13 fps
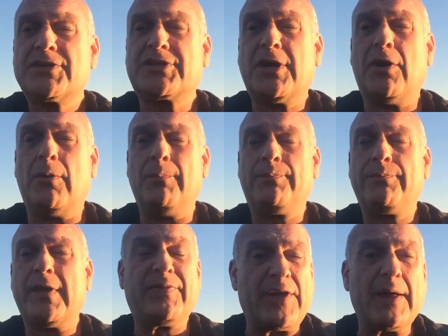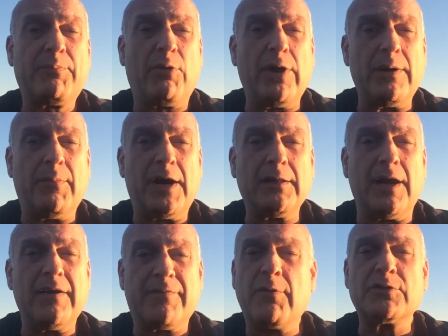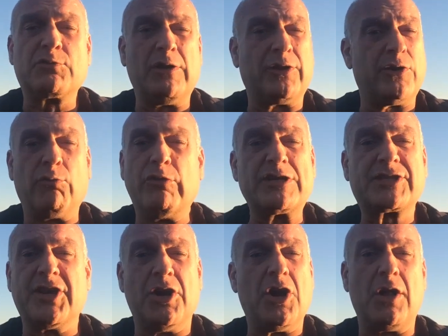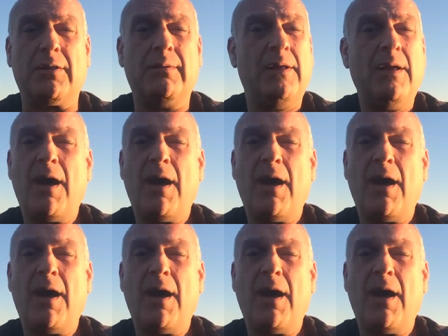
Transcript: So at that point in my life, I was willing to risk it all.